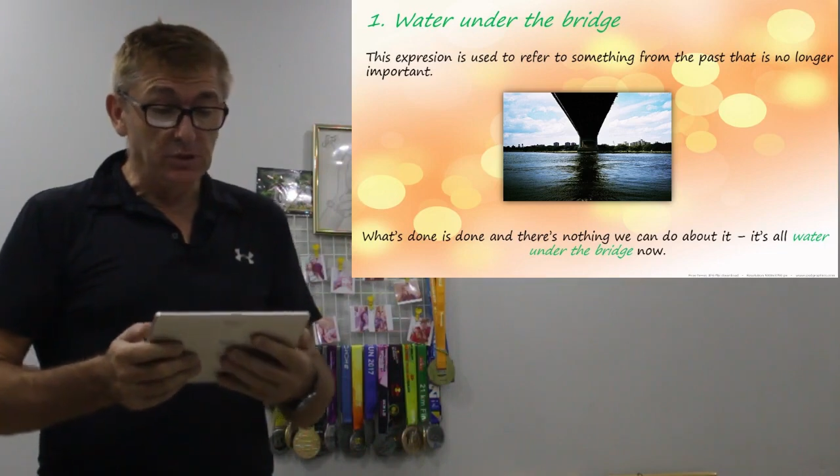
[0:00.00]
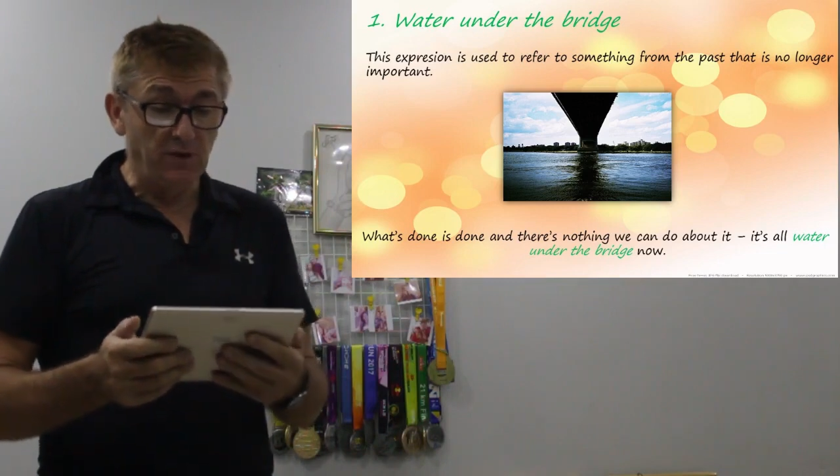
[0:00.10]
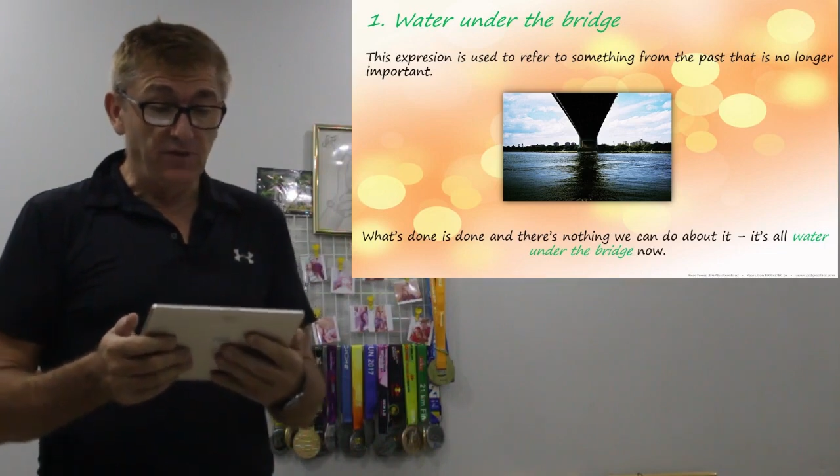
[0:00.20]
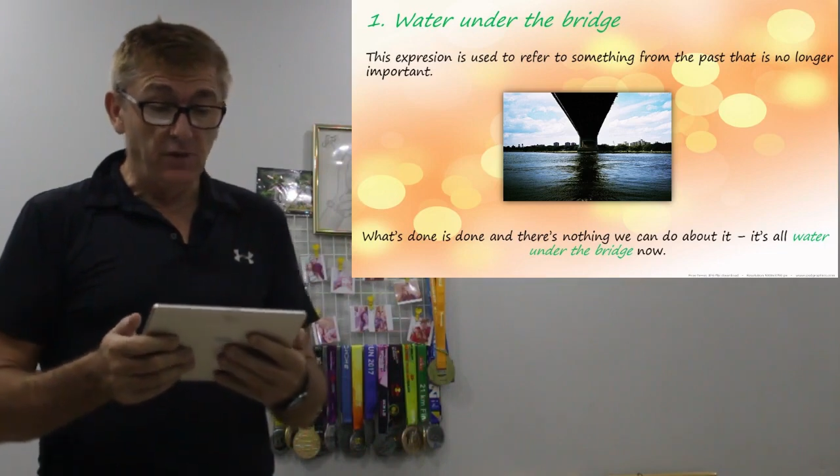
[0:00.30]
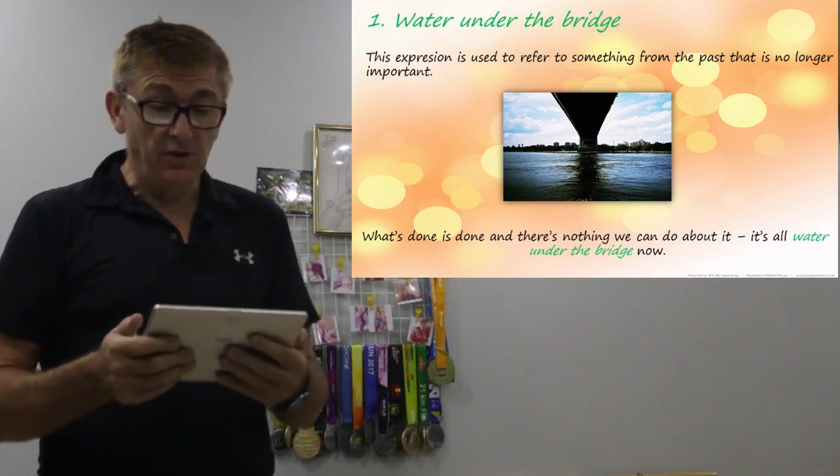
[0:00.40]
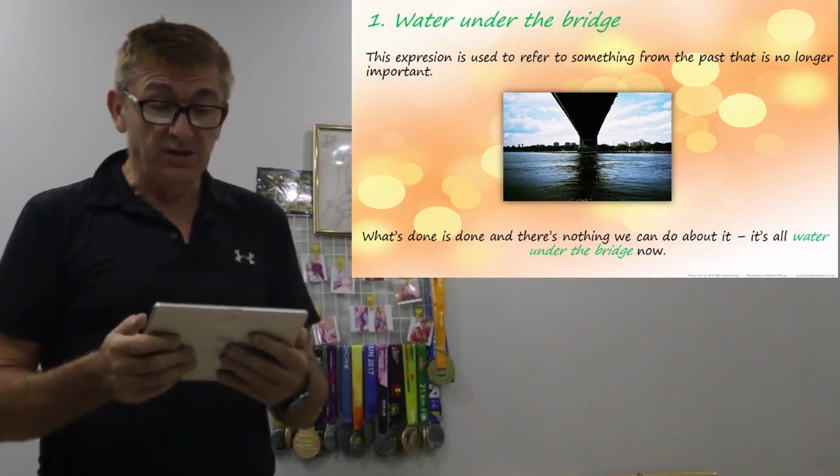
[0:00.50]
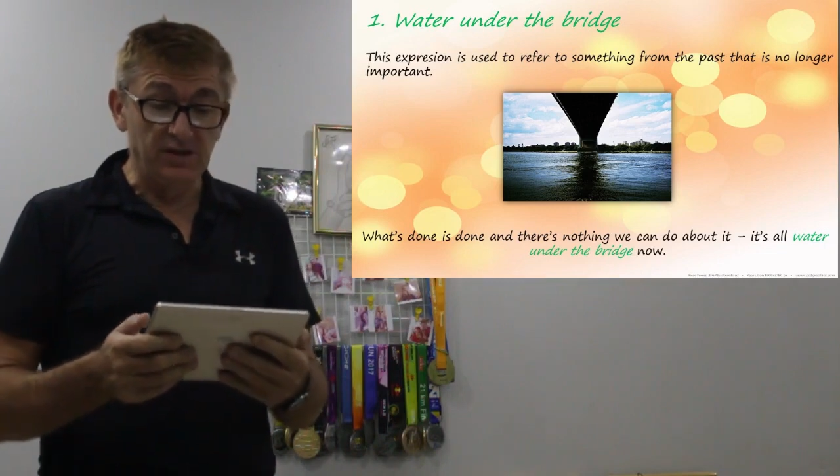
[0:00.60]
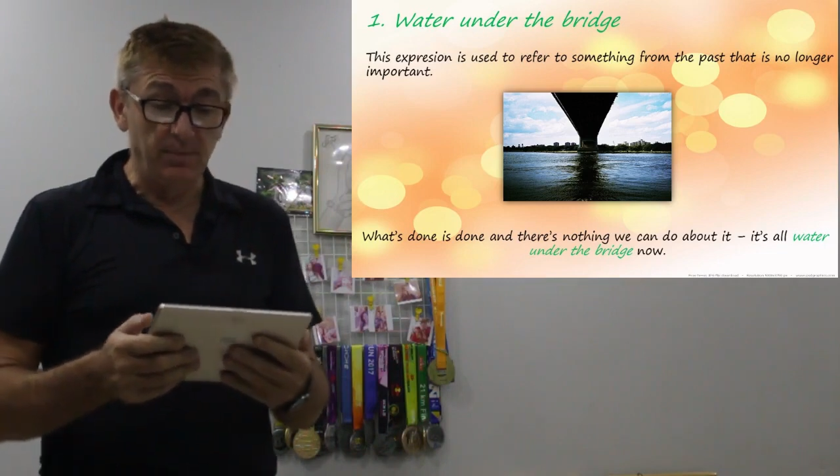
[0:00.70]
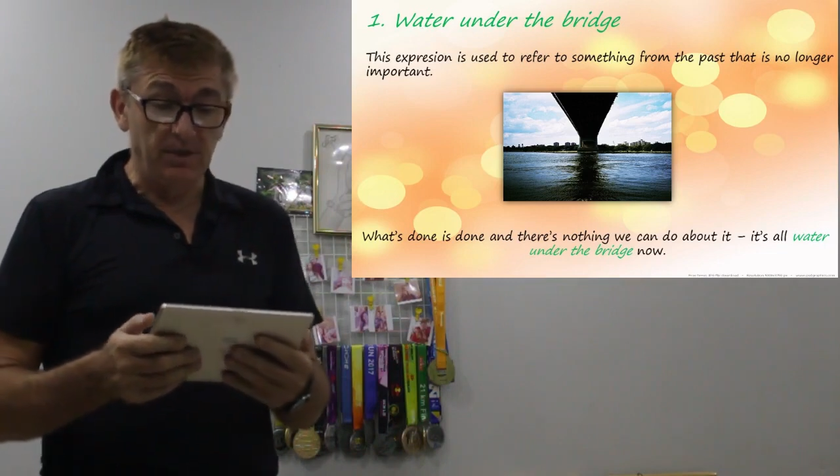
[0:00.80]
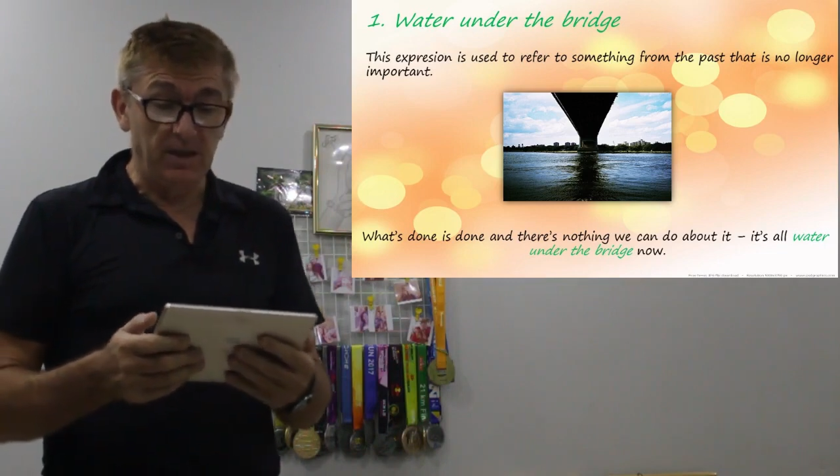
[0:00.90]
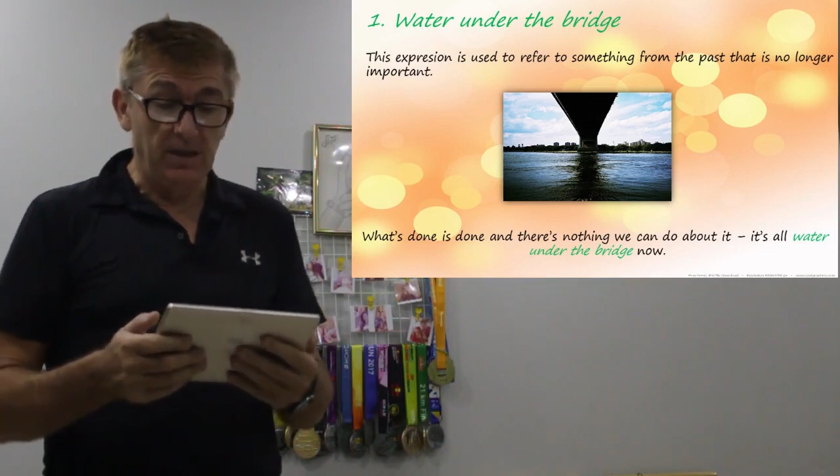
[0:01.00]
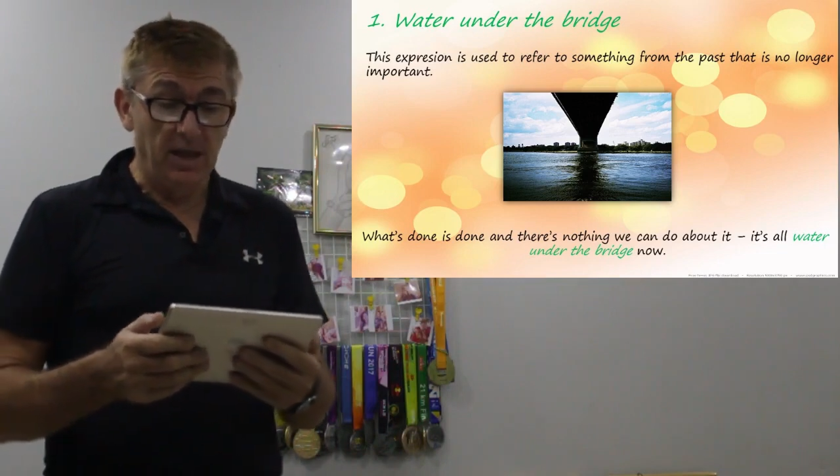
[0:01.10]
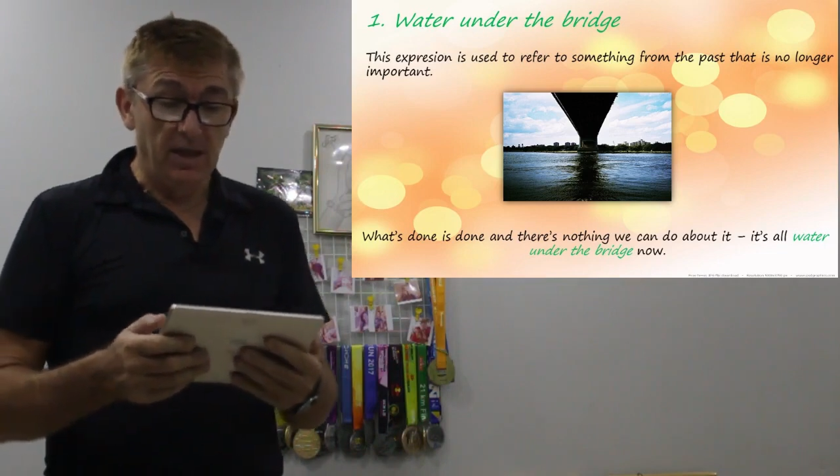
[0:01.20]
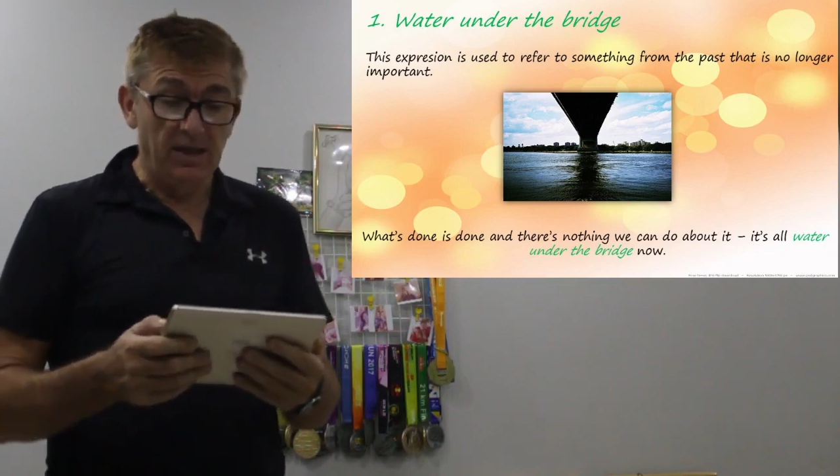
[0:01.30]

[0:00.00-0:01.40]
to refer to something